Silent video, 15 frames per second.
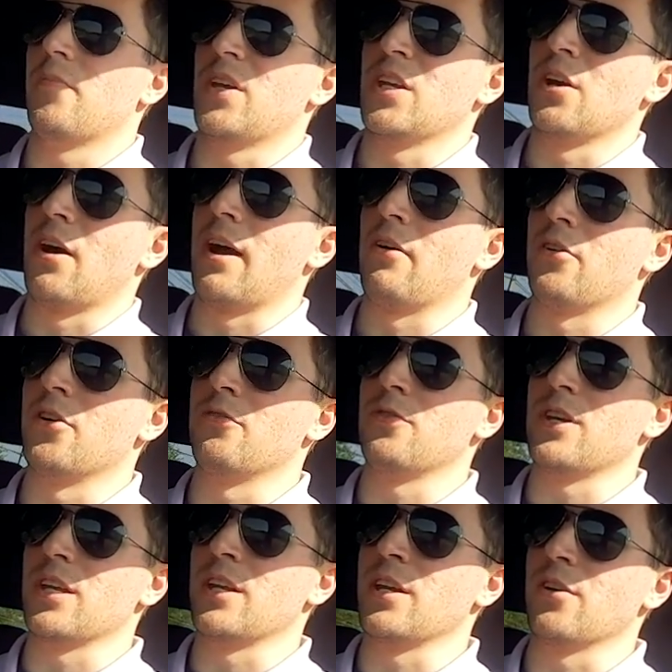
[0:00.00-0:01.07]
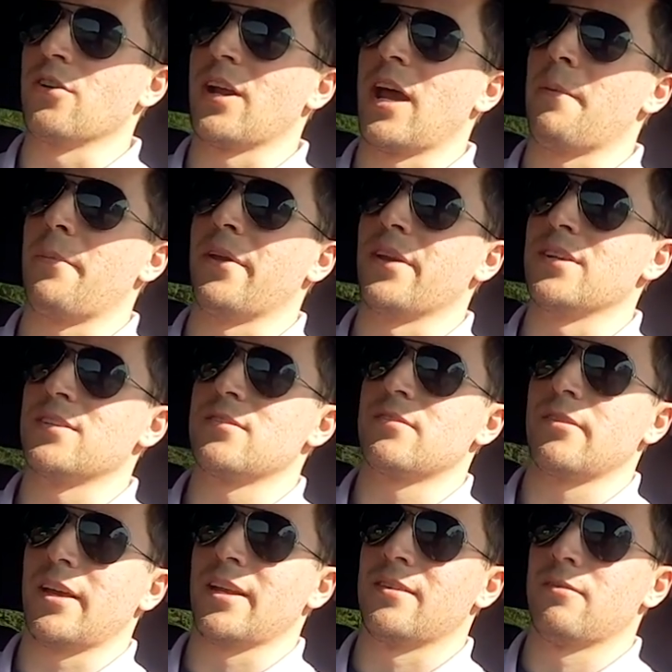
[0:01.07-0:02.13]
you know, I don't know if you can hear that, but
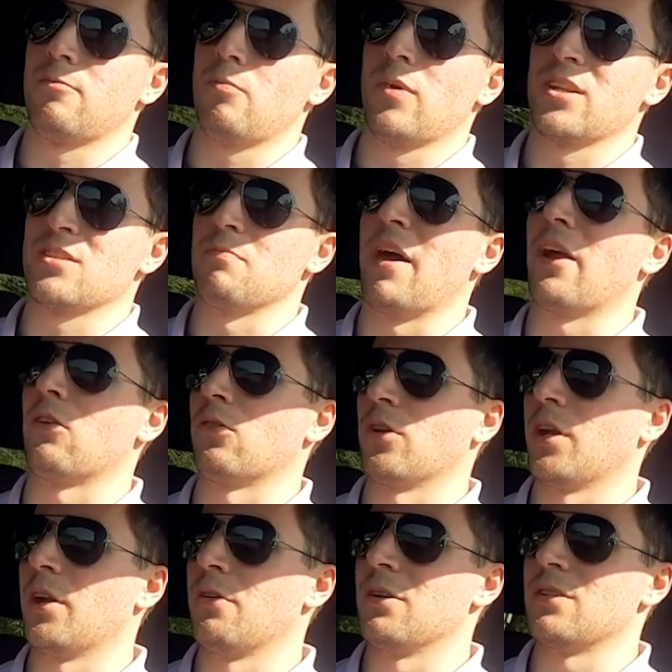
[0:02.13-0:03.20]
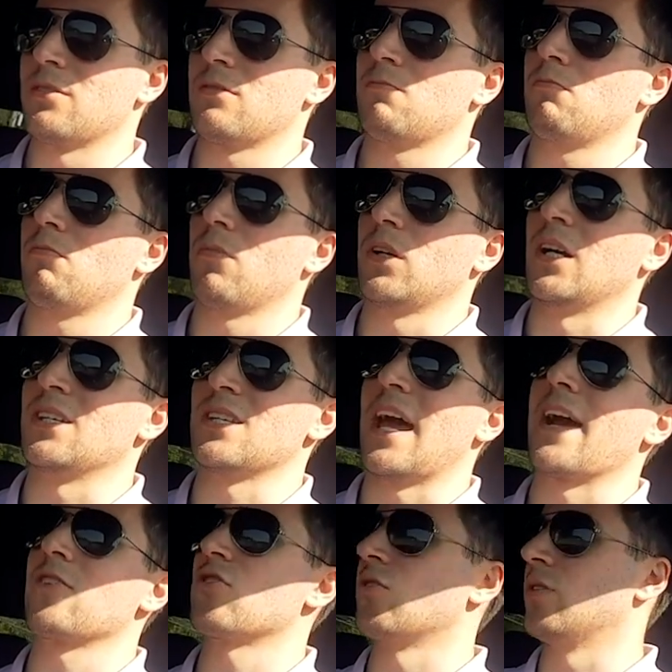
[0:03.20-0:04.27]
it's metal, you know, it's
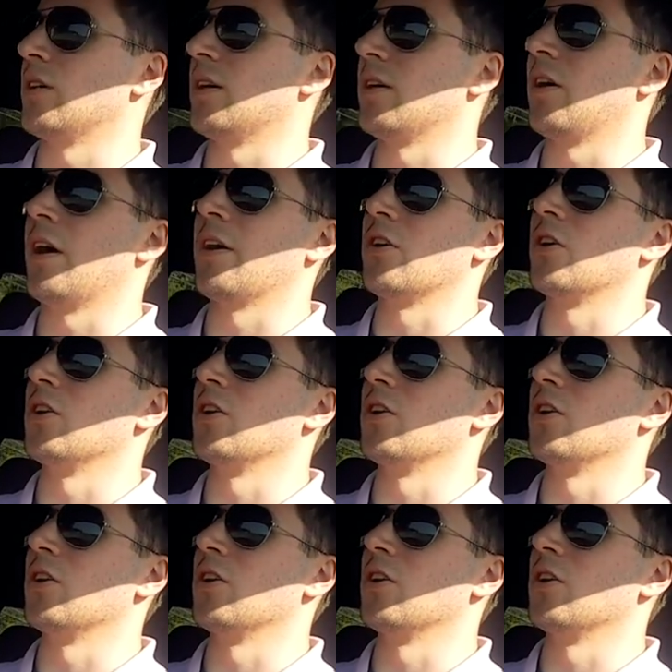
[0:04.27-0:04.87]
actually a